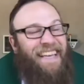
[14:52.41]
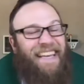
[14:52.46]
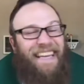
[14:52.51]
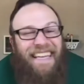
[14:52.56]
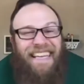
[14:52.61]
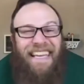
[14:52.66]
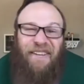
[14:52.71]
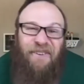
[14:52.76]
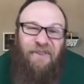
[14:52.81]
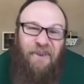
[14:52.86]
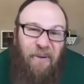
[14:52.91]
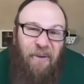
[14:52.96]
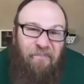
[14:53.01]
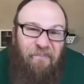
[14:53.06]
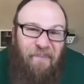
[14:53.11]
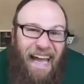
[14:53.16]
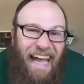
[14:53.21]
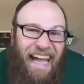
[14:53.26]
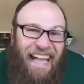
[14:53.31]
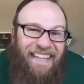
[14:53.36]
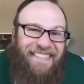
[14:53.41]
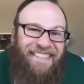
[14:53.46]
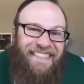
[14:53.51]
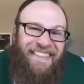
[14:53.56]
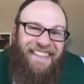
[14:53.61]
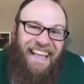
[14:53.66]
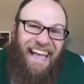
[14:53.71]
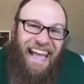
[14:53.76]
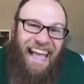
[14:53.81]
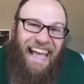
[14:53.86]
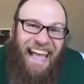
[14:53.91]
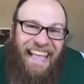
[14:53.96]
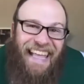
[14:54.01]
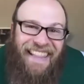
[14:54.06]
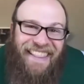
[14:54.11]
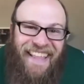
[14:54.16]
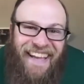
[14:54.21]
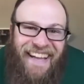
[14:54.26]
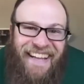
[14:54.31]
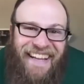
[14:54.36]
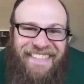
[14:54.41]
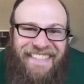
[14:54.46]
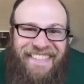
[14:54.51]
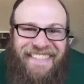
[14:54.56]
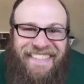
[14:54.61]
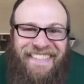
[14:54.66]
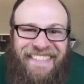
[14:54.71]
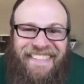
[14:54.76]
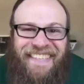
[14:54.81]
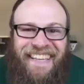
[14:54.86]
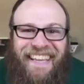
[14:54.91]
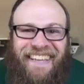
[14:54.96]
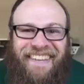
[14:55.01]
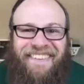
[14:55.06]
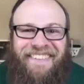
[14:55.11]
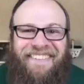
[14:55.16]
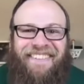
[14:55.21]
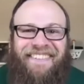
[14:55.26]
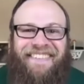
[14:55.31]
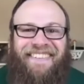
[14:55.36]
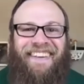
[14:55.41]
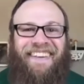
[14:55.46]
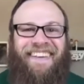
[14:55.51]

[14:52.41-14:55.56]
Can you imagine the headlines in this scandal?